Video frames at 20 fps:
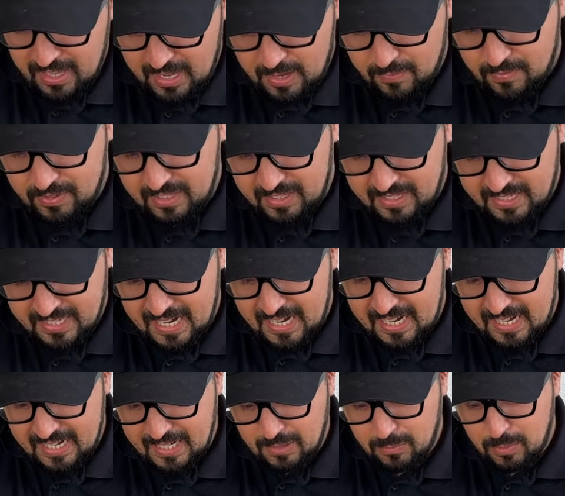If it's
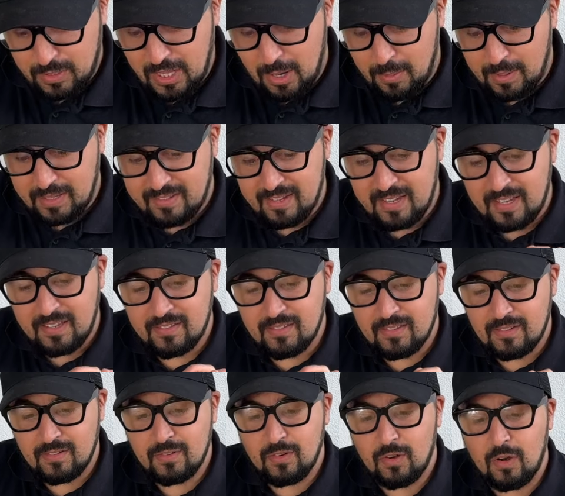signed, we know it
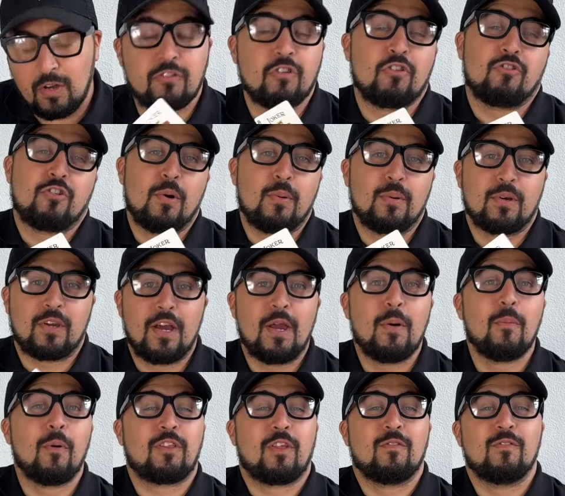is. Oh, it's a joker.
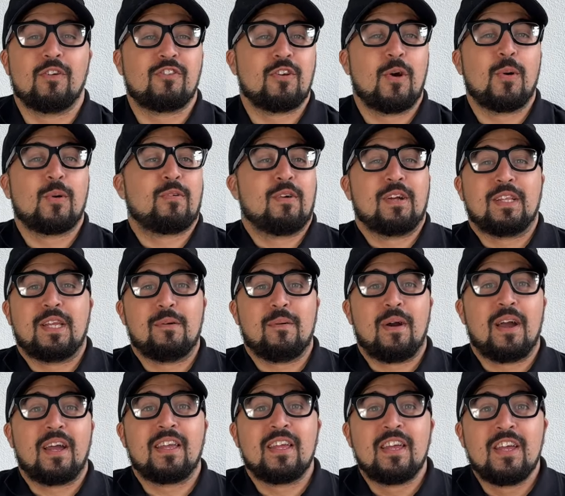It wasn't a joker
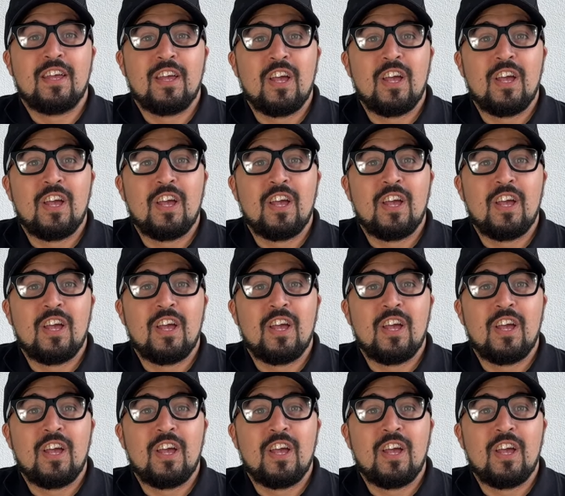anyway.